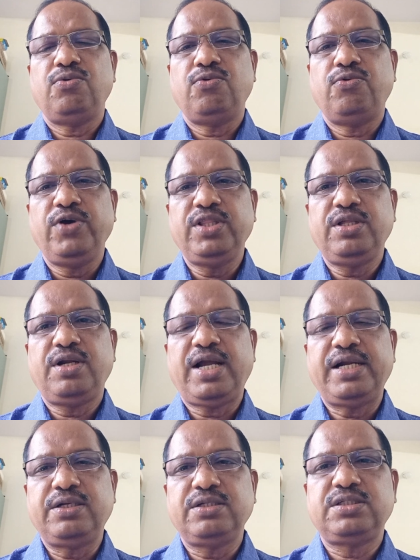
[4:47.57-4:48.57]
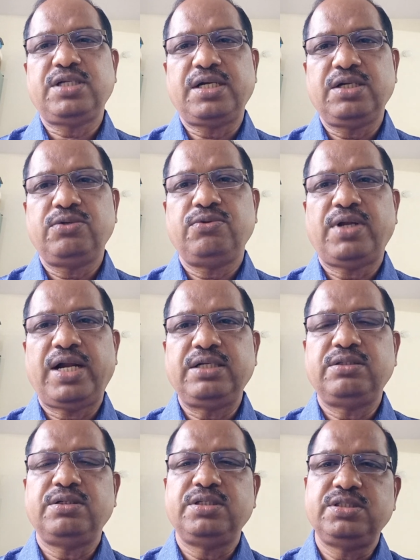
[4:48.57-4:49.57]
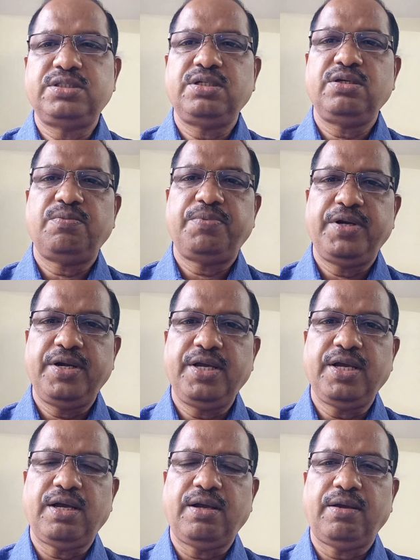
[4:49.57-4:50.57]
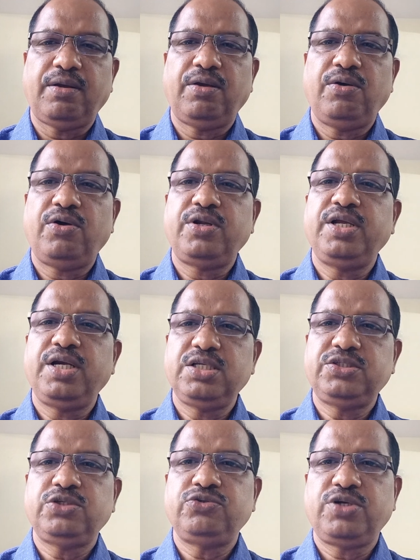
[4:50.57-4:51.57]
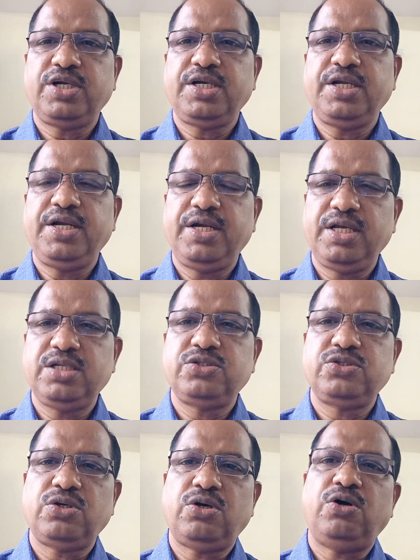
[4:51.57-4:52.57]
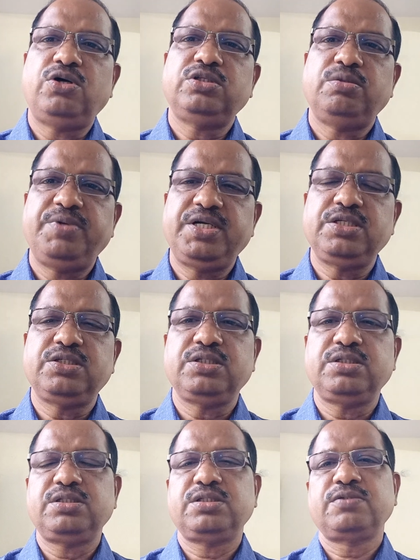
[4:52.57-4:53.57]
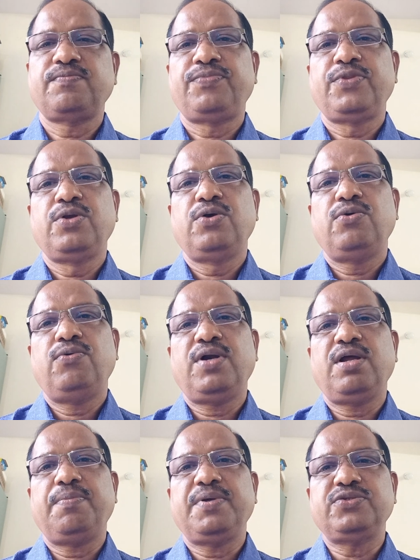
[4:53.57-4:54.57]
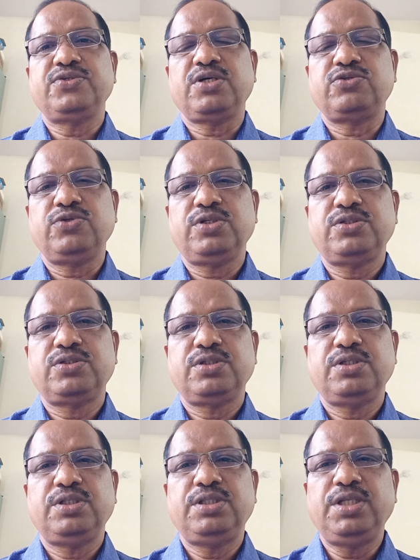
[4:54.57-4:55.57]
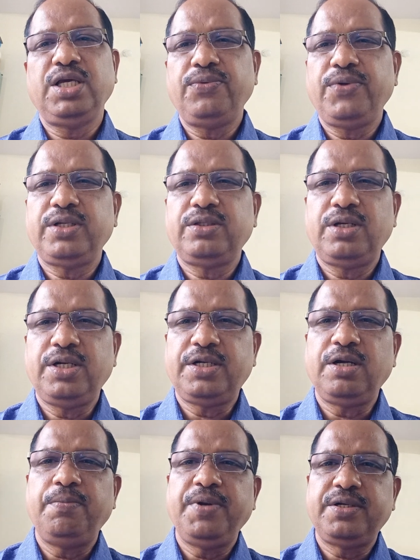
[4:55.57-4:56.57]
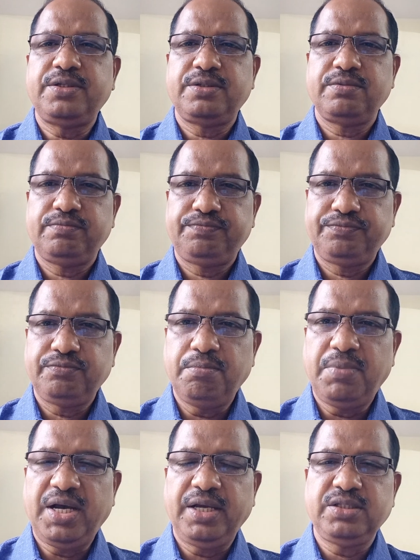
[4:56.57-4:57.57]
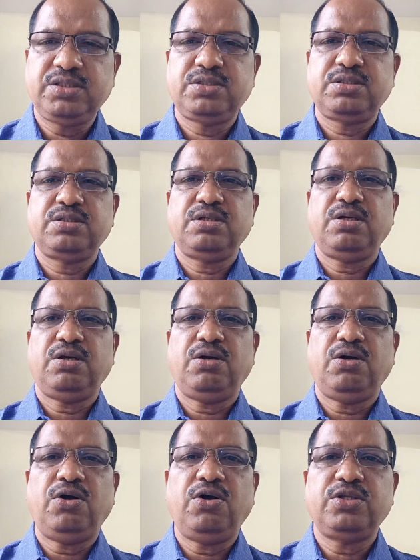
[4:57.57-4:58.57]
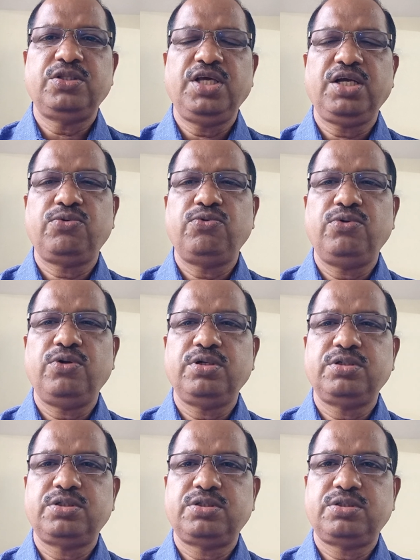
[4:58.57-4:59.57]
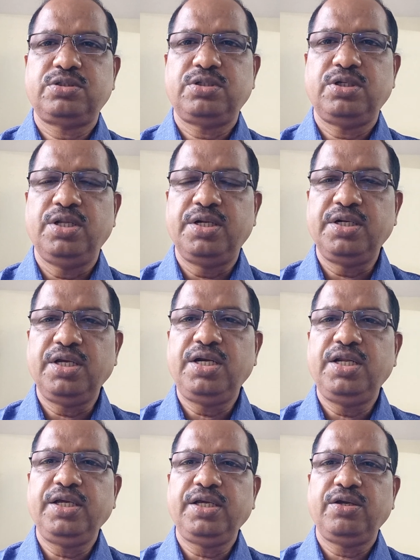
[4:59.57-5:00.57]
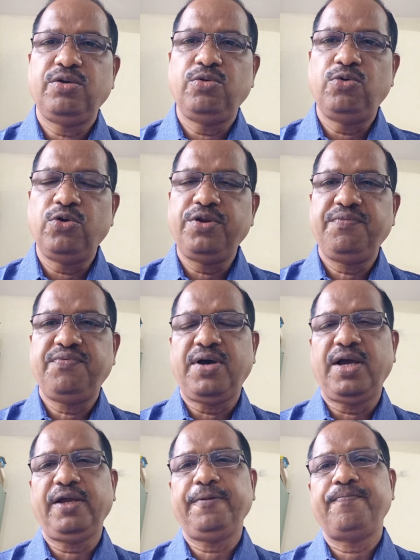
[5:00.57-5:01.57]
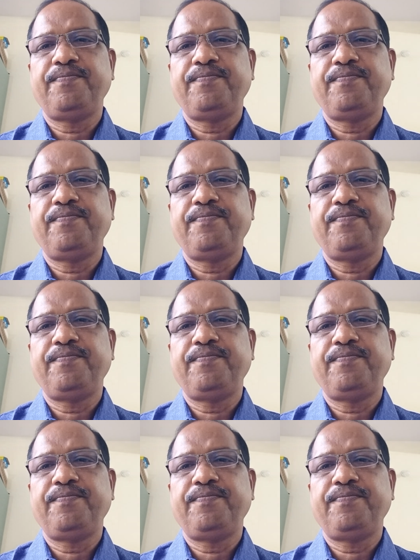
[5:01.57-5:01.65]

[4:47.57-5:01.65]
when the writers started to write the history of India, or English educated Indians or the Britishers, what happens actually, they were the little bit biased, or they could not really glorify